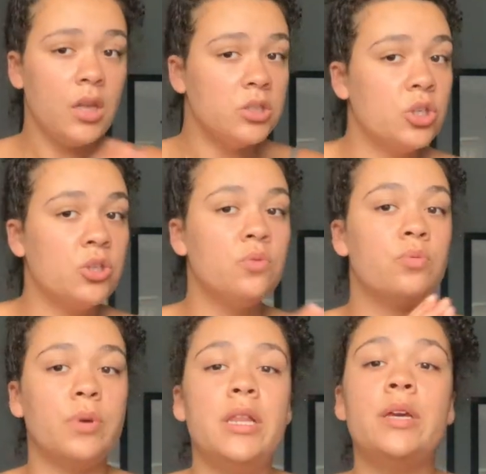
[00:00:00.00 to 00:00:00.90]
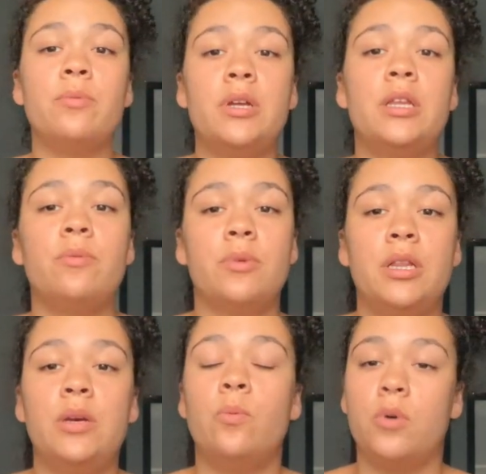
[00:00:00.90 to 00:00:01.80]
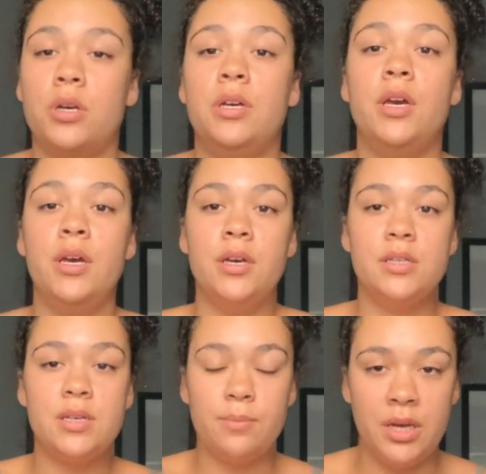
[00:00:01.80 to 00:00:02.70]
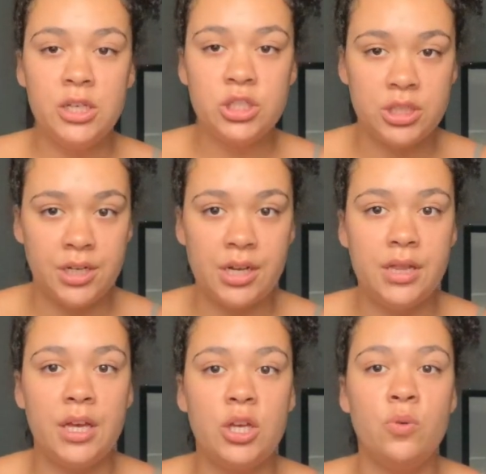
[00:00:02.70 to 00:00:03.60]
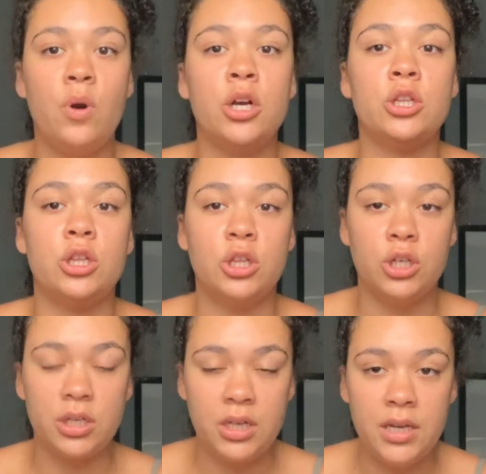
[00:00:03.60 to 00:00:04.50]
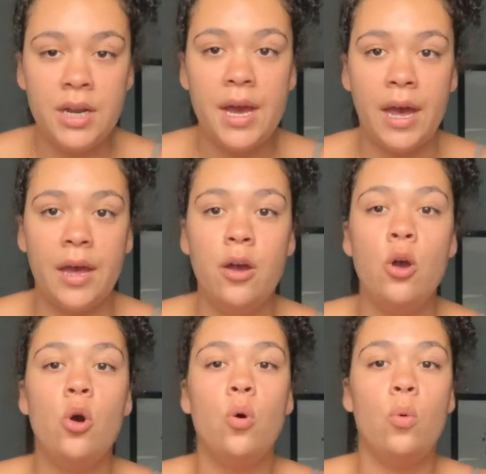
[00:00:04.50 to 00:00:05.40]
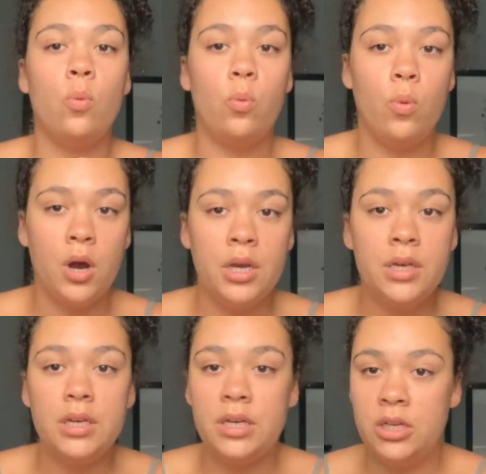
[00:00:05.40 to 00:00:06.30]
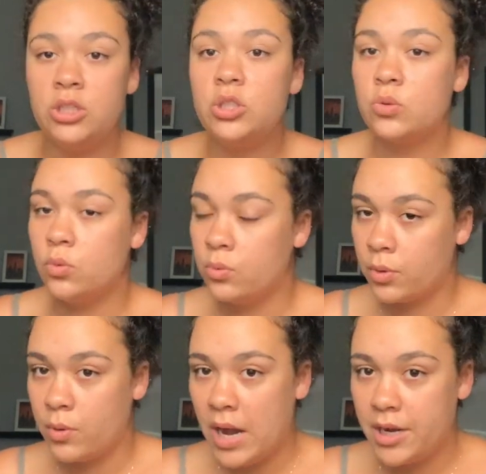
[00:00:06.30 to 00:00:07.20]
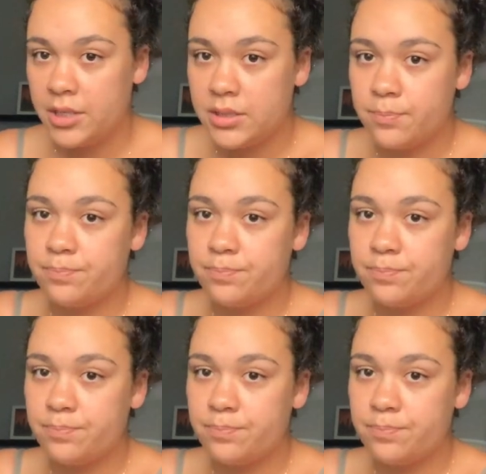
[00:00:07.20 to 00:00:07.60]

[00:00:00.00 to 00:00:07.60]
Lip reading: So you really want to make sure that you are looking at what each school requires.